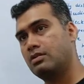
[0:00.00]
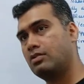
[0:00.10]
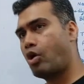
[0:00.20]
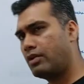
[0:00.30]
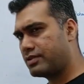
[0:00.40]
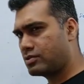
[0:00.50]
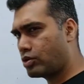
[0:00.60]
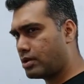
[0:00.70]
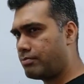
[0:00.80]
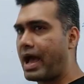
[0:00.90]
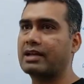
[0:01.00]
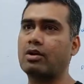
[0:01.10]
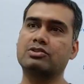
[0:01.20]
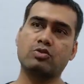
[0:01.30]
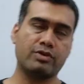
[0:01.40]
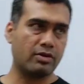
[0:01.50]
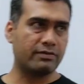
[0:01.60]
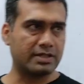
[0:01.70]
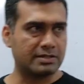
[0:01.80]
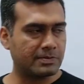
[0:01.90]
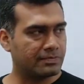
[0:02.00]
All of us know the background story of it.